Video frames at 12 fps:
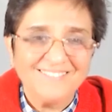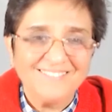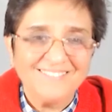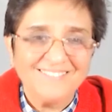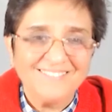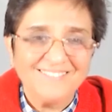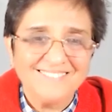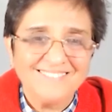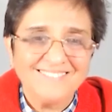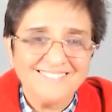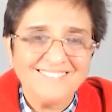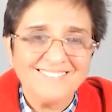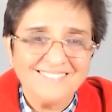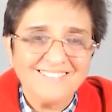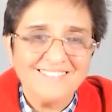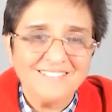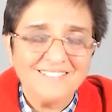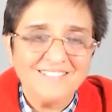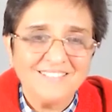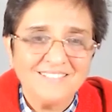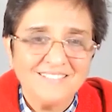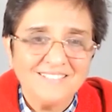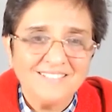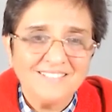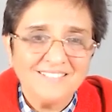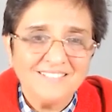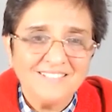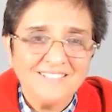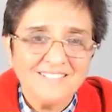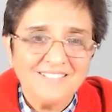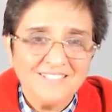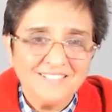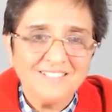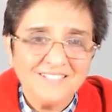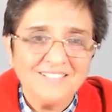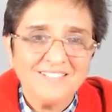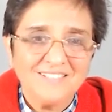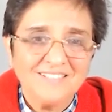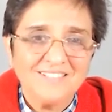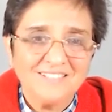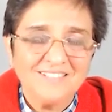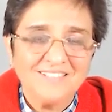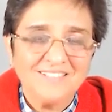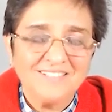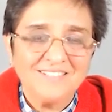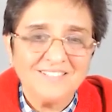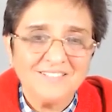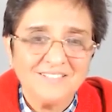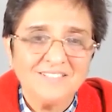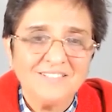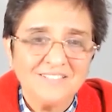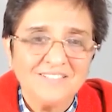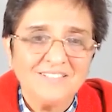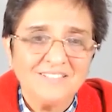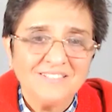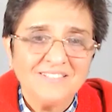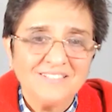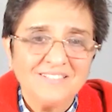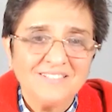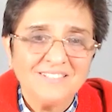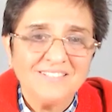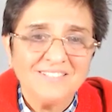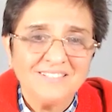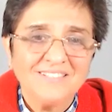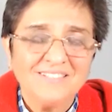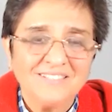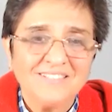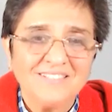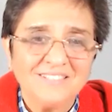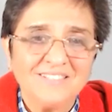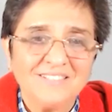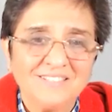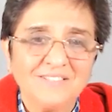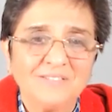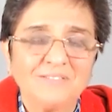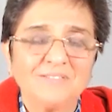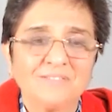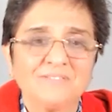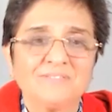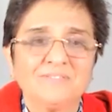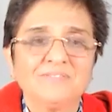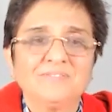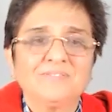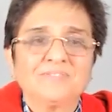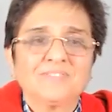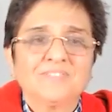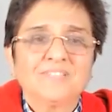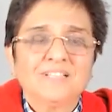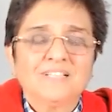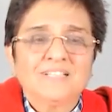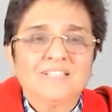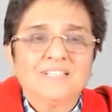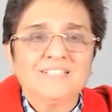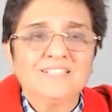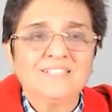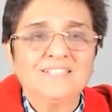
[no speech]